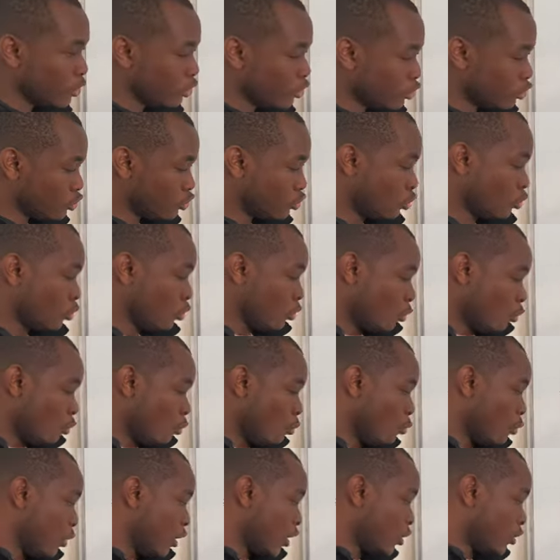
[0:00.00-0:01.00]
So
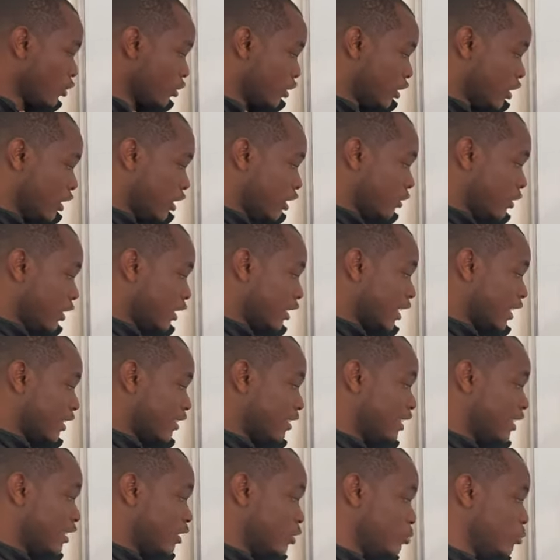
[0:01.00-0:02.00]
we're considering that
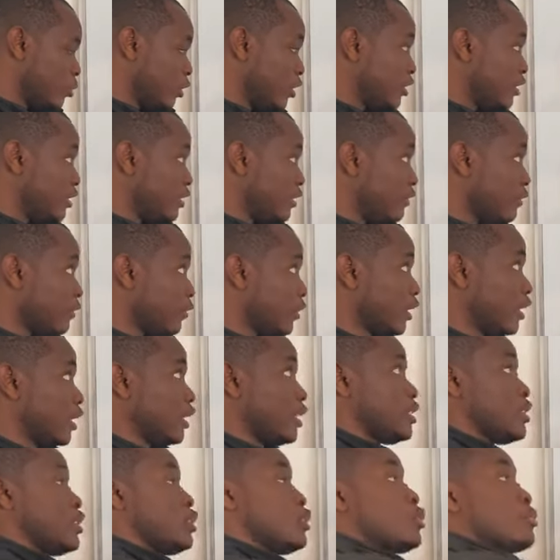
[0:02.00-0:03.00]
this b is different than
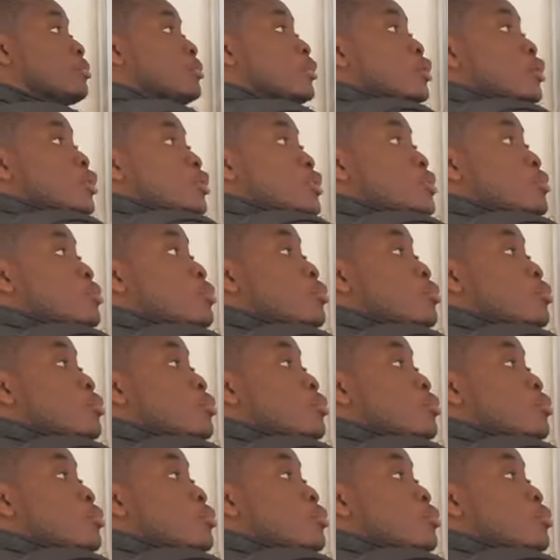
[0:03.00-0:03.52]
0 because